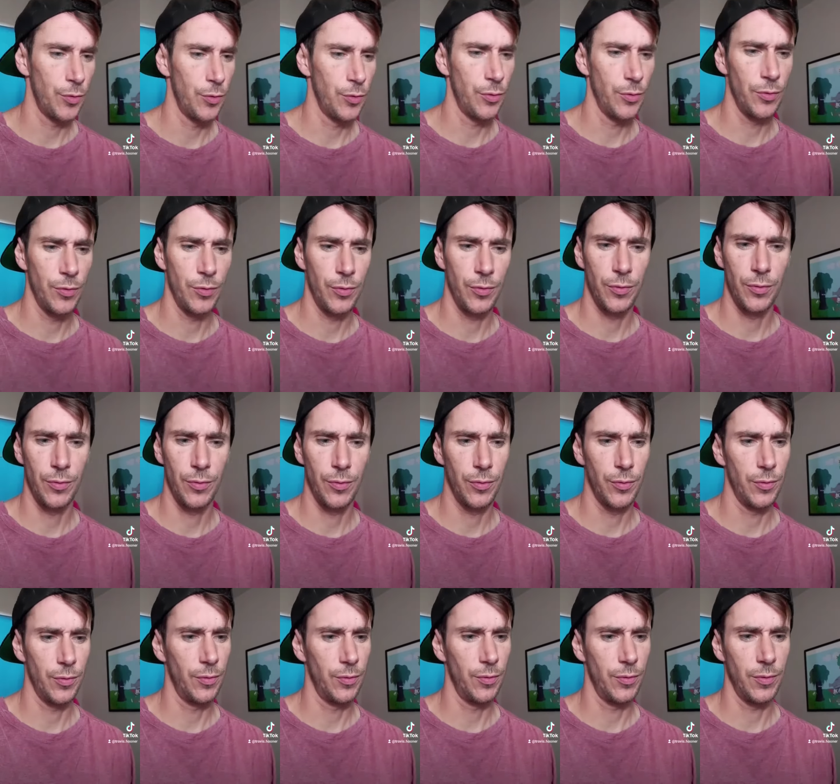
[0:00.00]
shh.
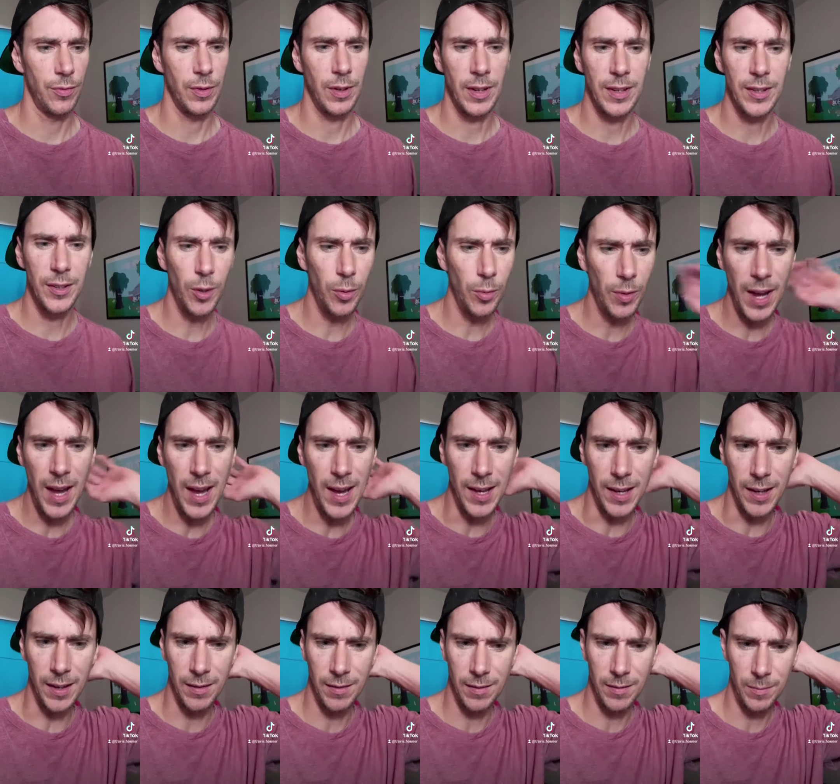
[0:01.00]
It's
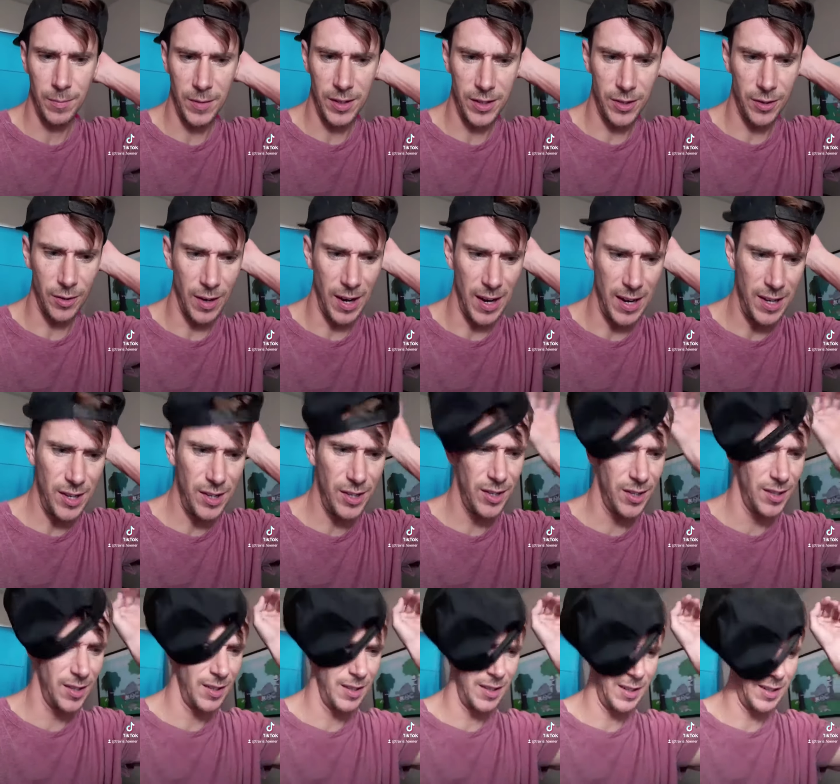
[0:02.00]
okay, Mr. H.